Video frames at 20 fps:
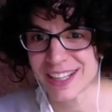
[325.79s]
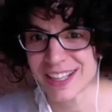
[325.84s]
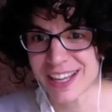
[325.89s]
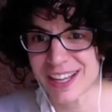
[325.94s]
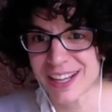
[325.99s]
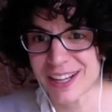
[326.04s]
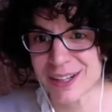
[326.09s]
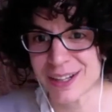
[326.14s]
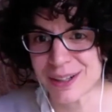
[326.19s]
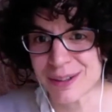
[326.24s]

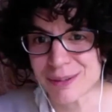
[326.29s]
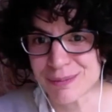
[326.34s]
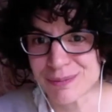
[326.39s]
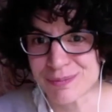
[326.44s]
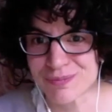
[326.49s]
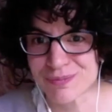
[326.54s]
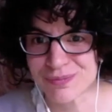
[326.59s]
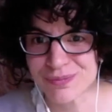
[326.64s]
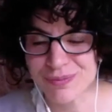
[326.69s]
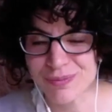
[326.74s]

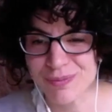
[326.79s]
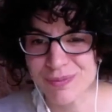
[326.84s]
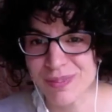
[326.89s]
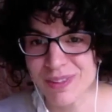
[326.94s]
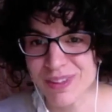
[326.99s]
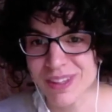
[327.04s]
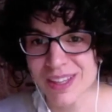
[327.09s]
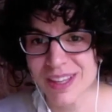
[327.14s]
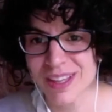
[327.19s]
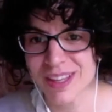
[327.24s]
um,
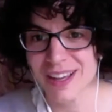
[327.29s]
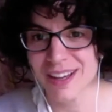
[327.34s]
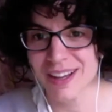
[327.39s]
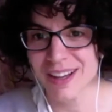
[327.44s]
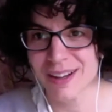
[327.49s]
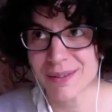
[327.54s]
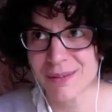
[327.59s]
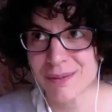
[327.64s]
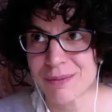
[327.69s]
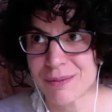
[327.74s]

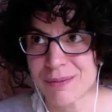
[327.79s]
um,